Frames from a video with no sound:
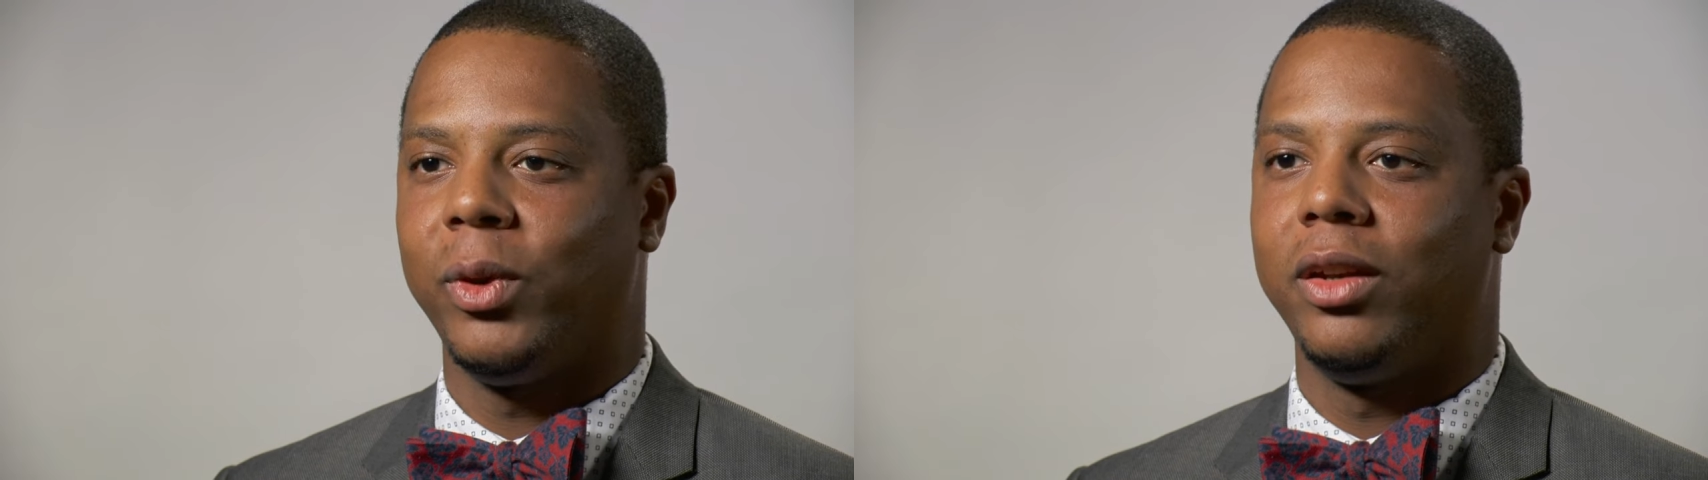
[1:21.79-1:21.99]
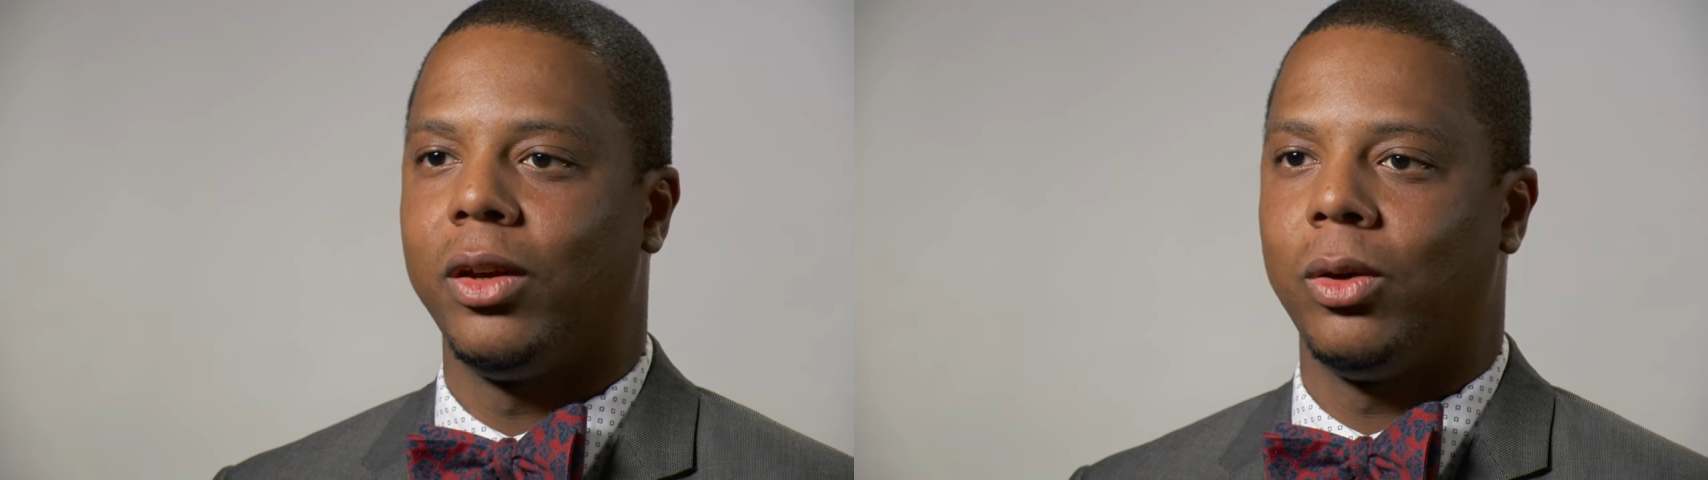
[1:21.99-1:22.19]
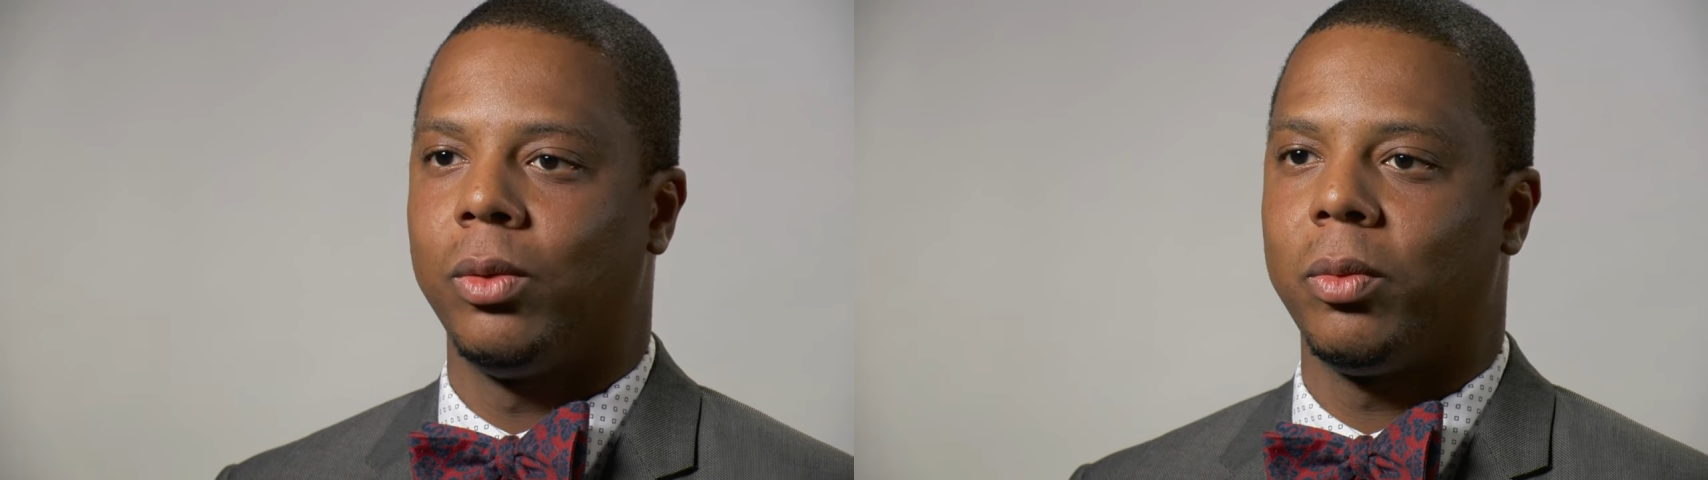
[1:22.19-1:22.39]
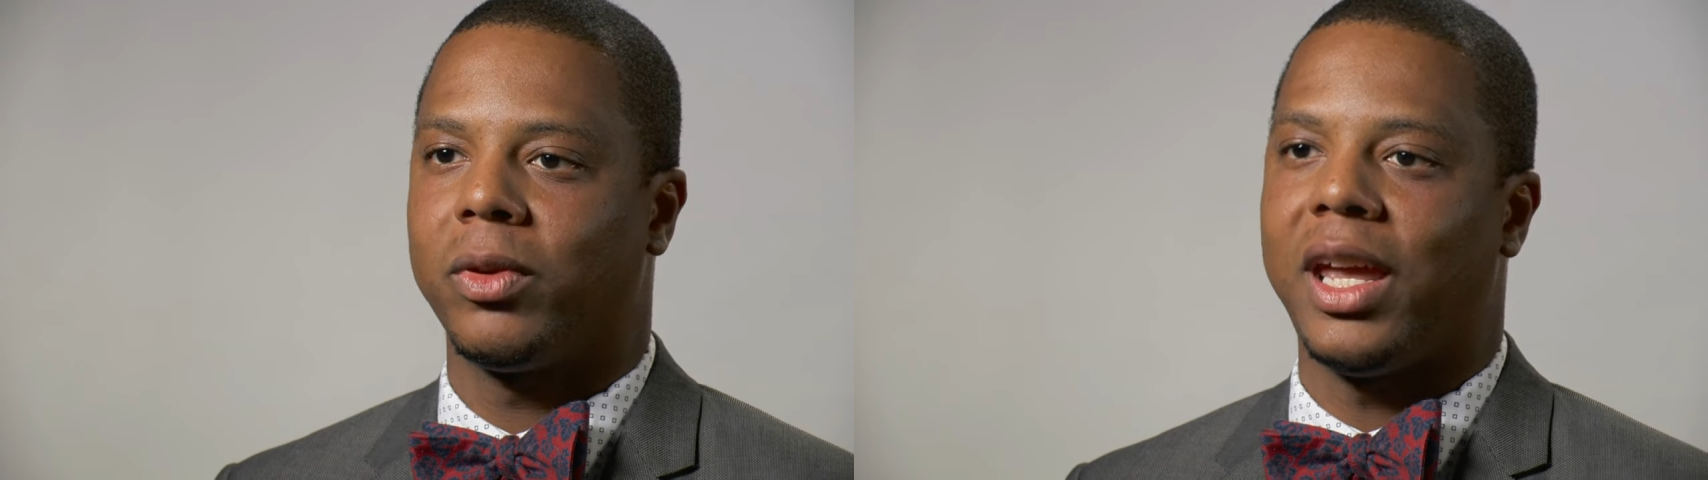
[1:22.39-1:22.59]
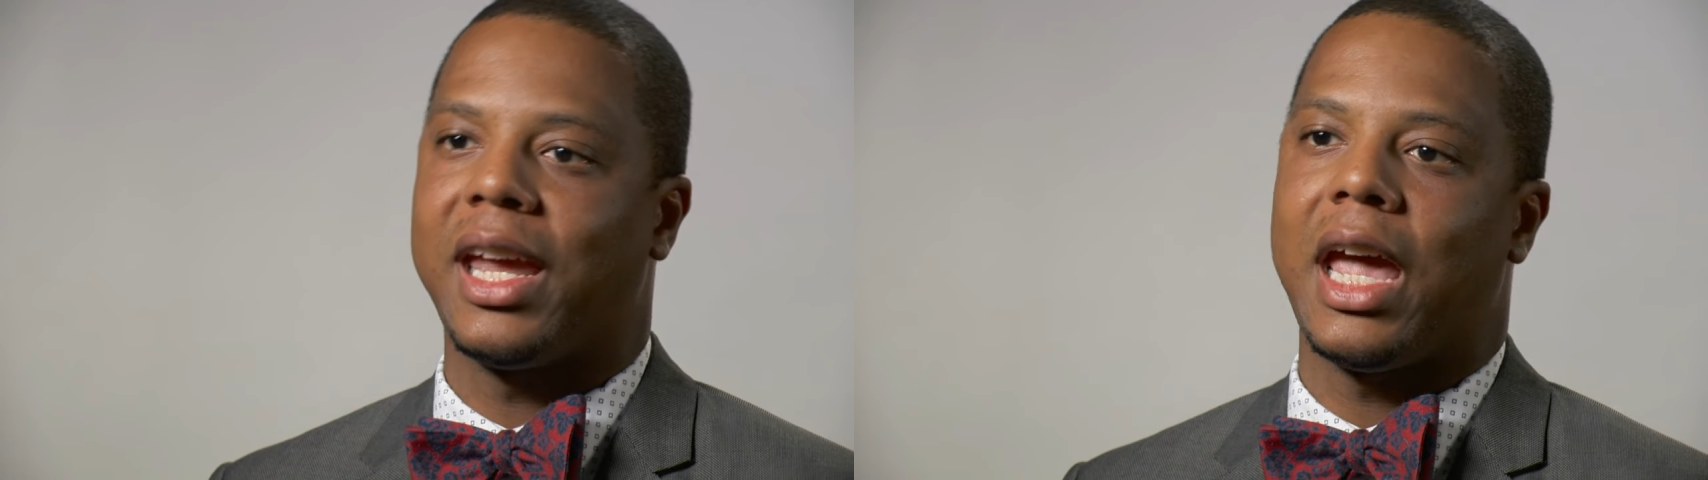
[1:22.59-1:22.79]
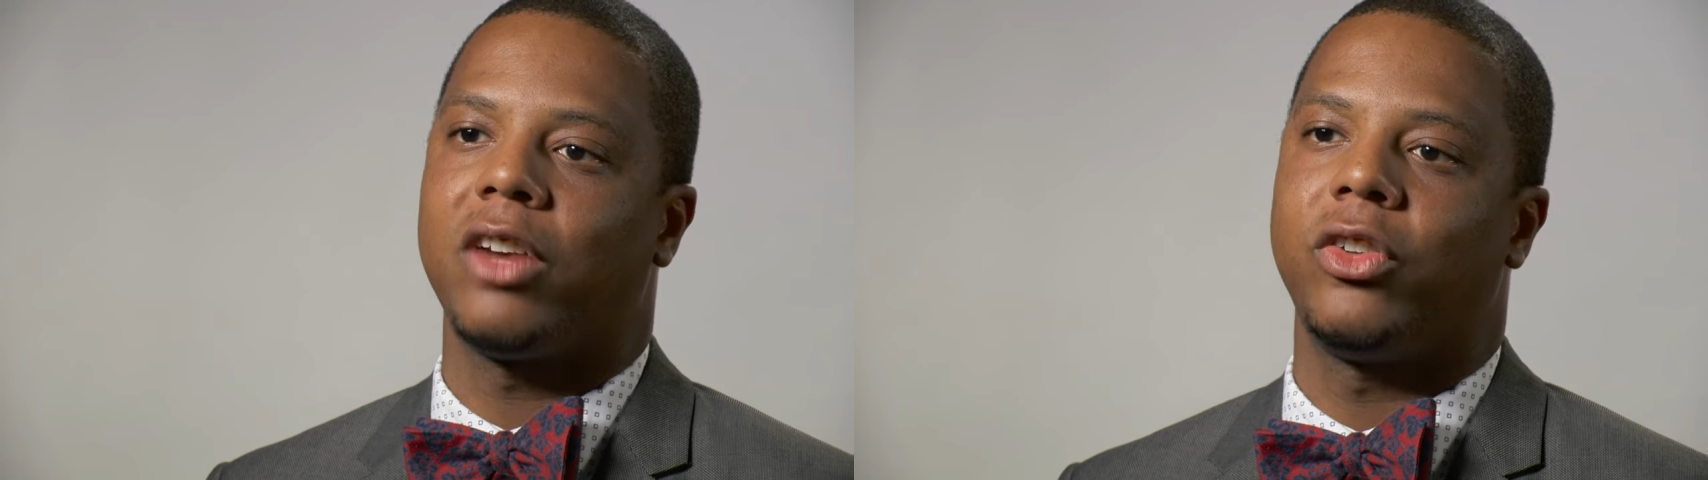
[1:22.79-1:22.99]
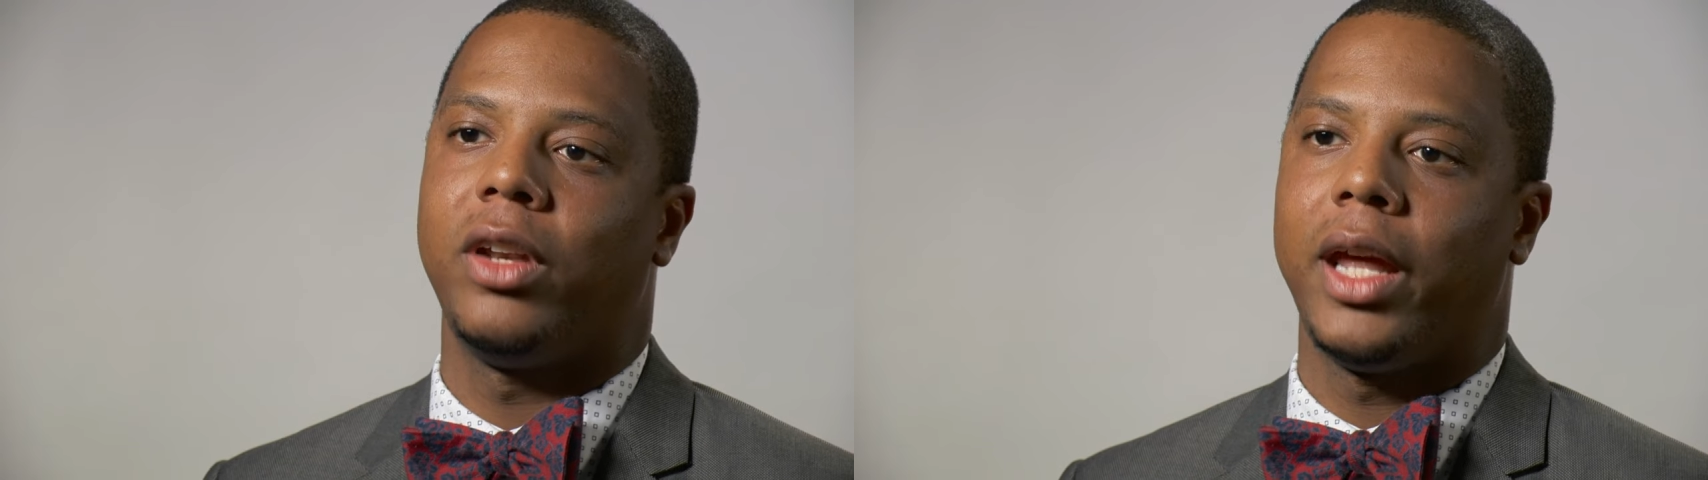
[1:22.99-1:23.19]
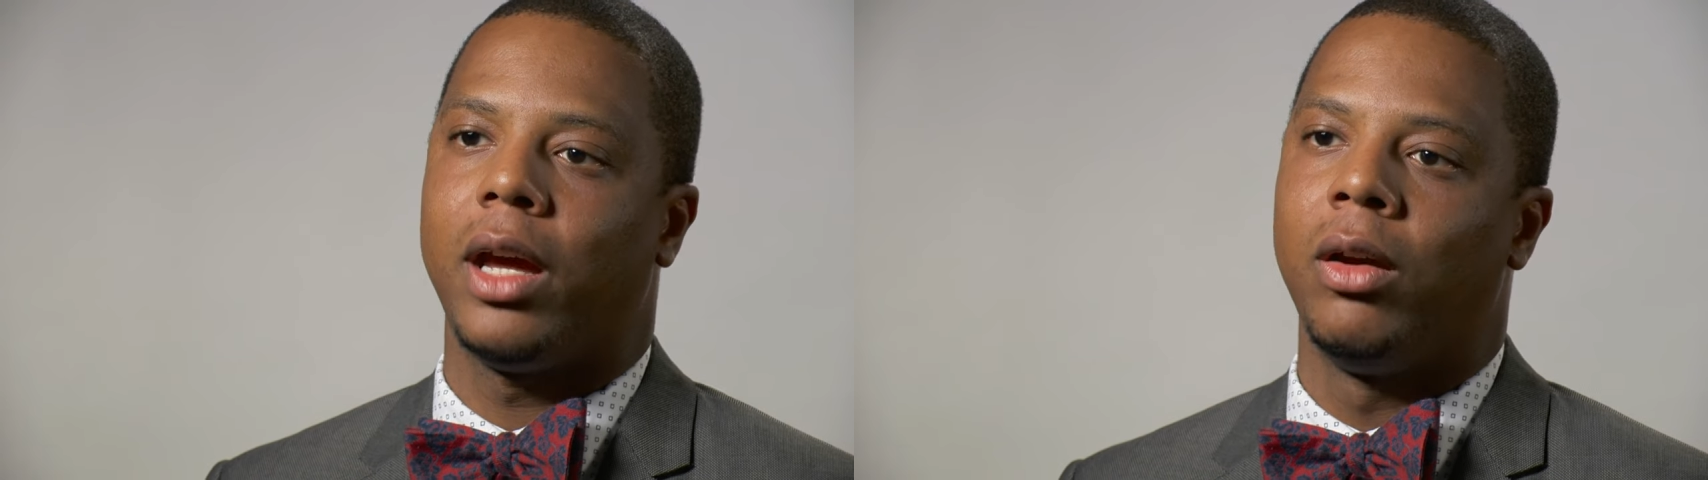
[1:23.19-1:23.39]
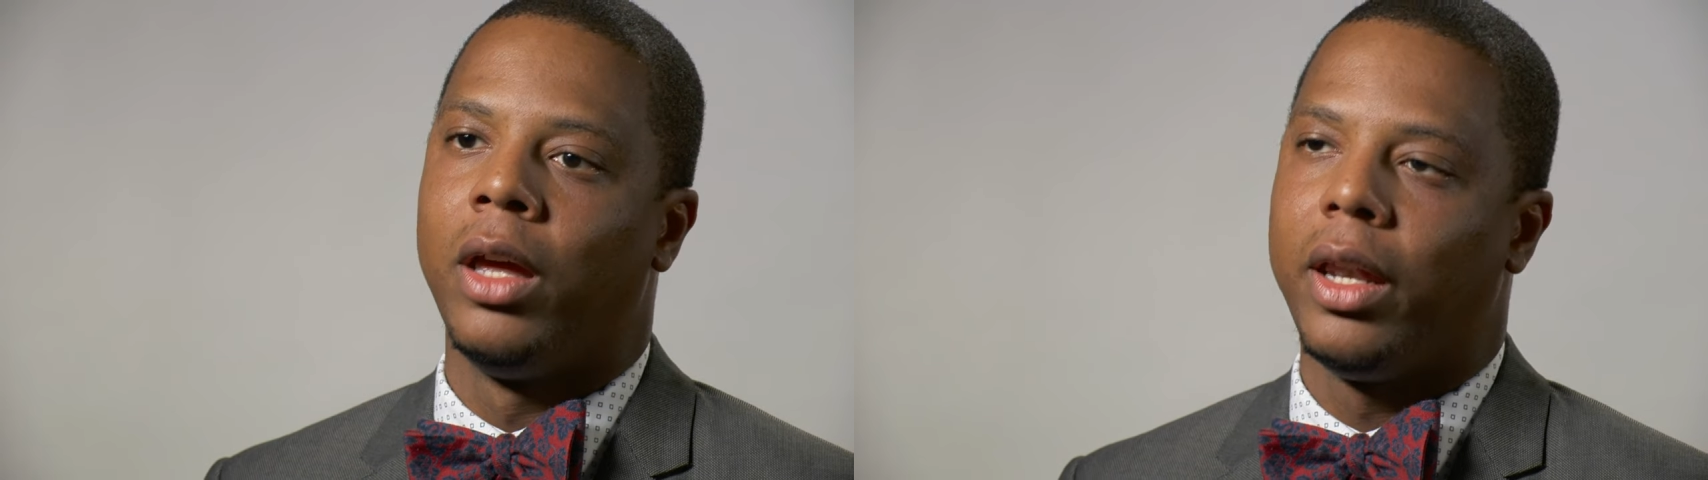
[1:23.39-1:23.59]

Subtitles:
don't take action now.